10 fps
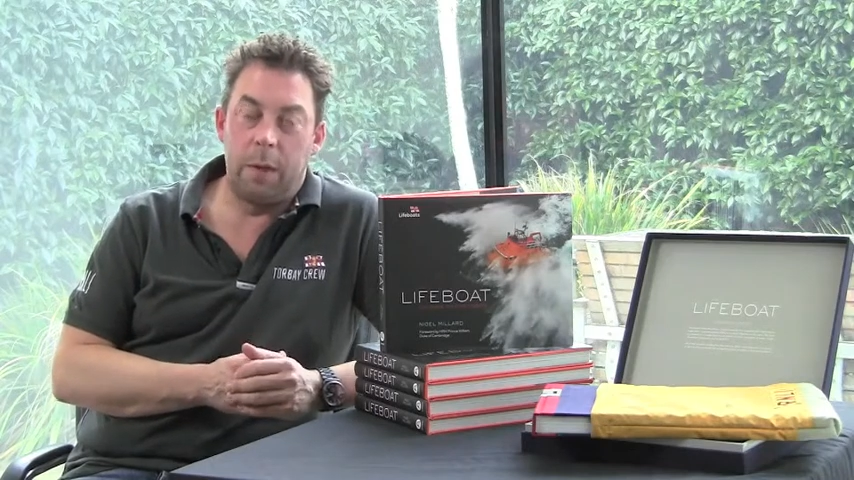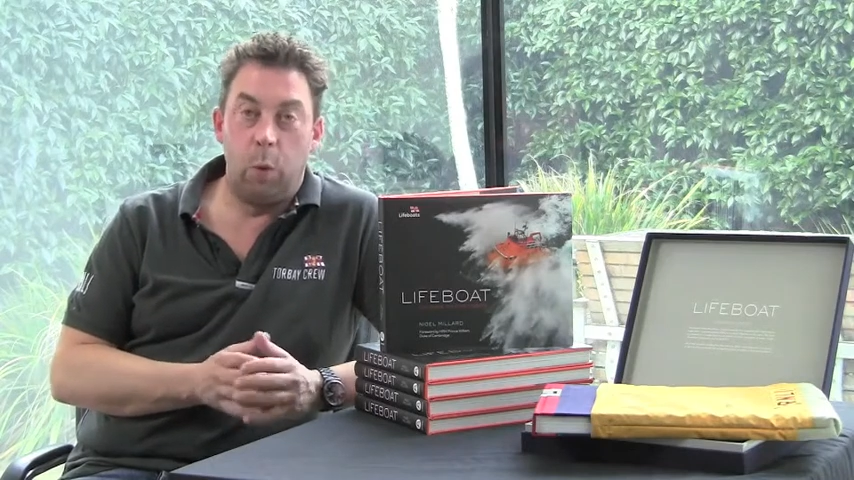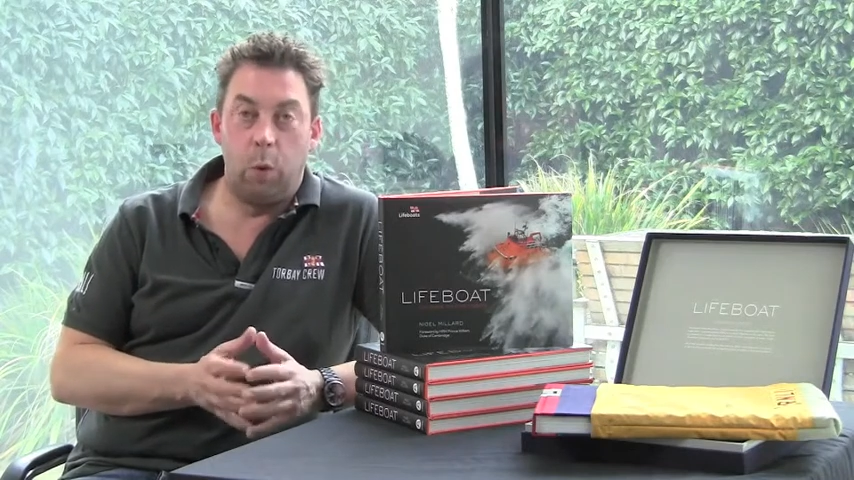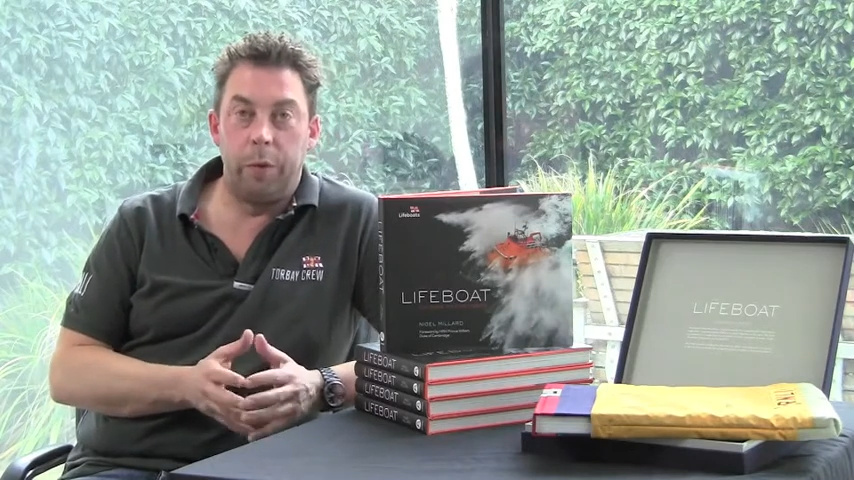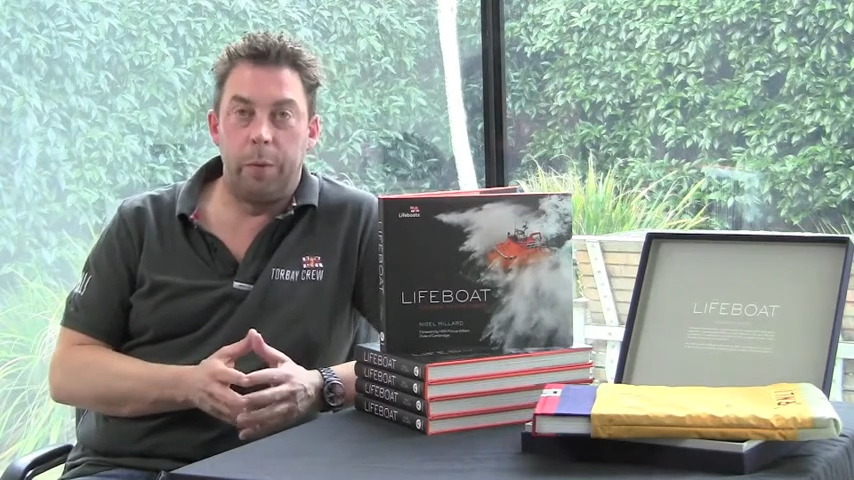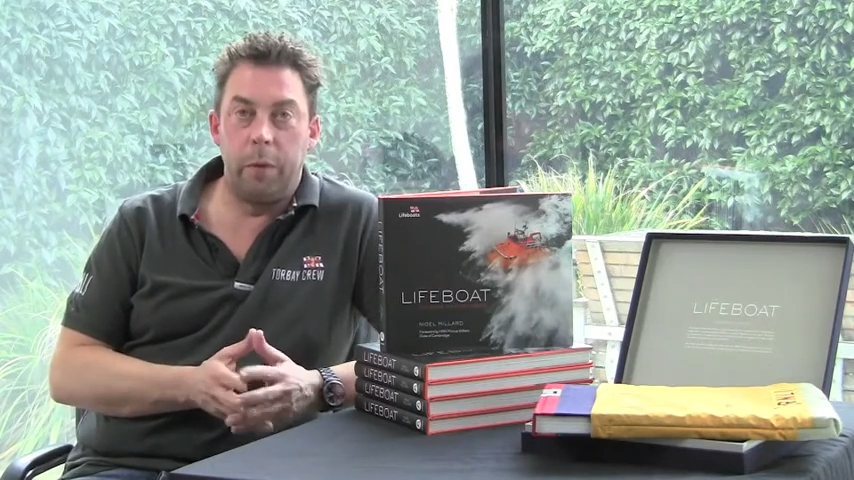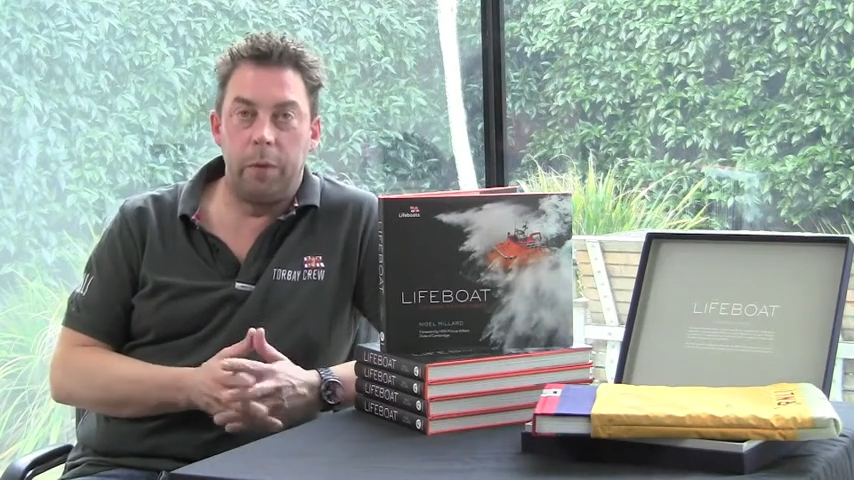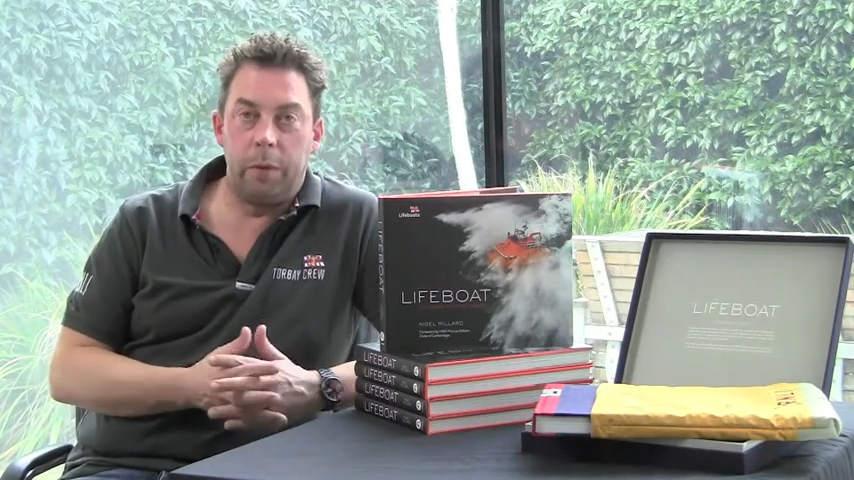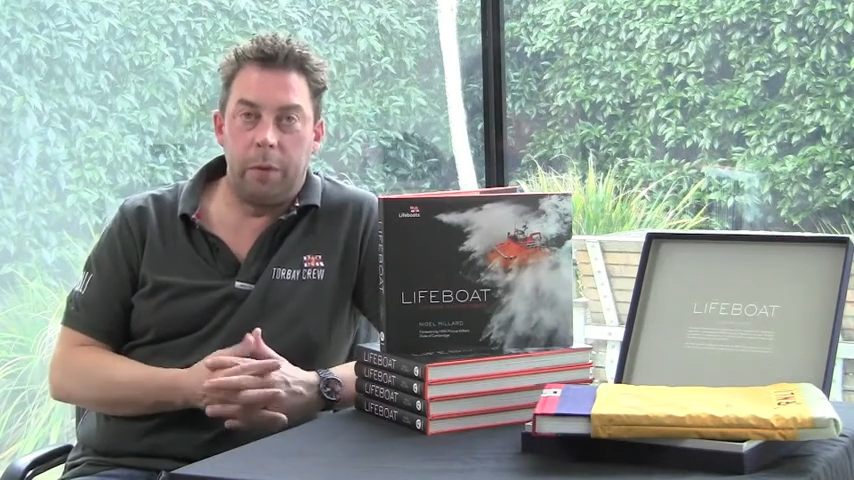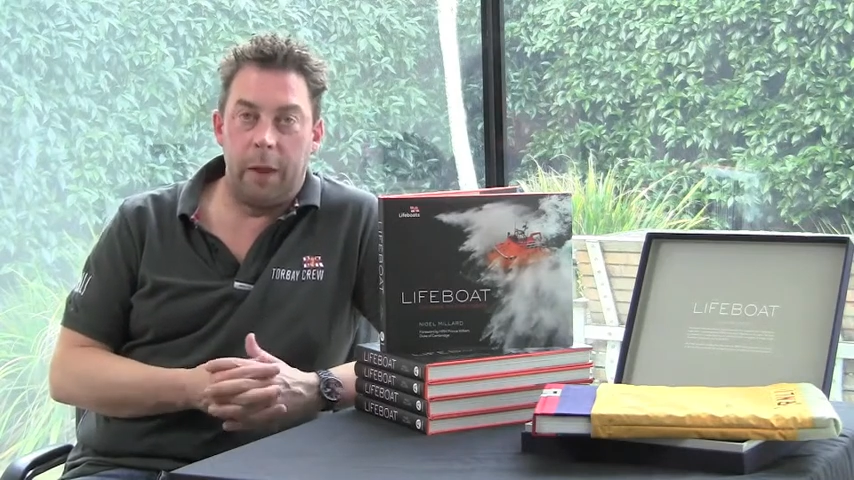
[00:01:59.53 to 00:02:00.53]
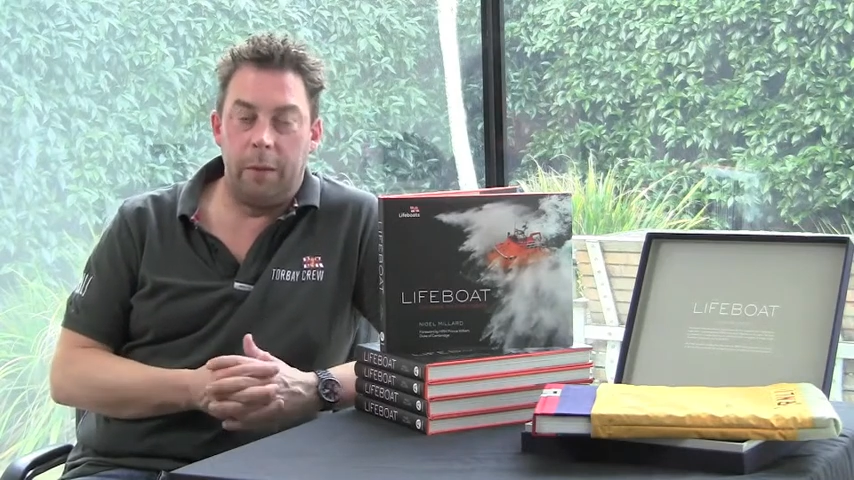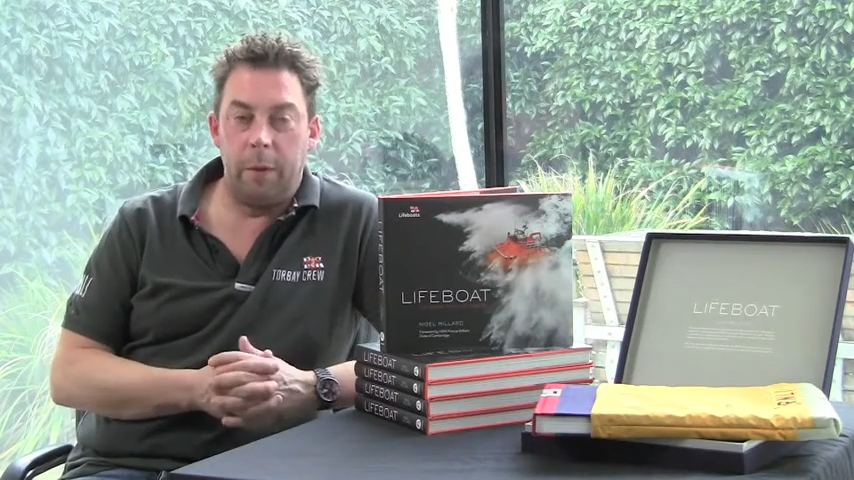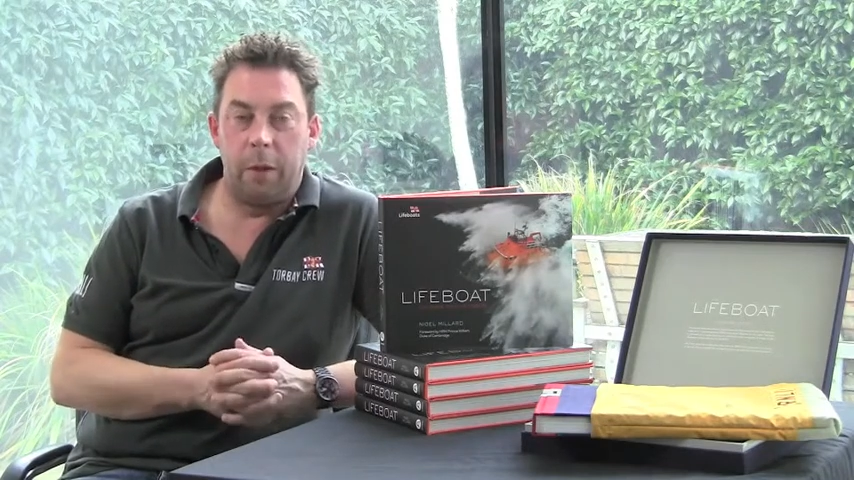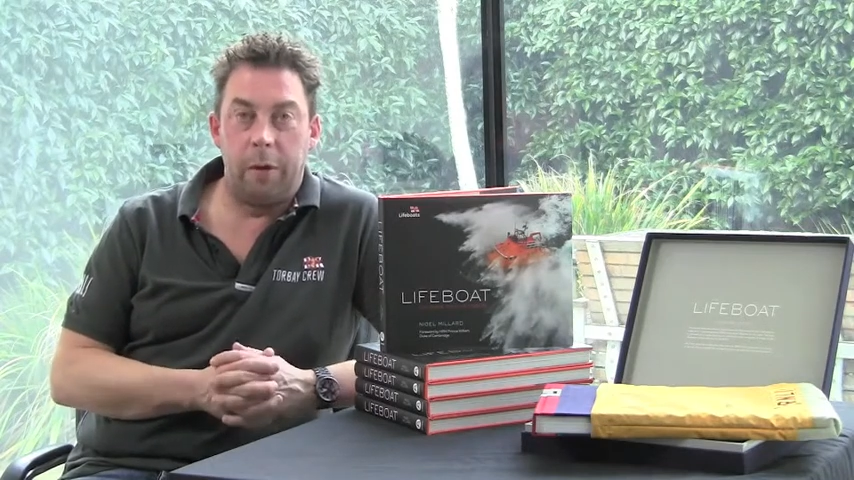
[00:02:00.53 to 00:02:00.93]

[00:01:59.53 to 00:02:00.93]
They're waterproof, they've been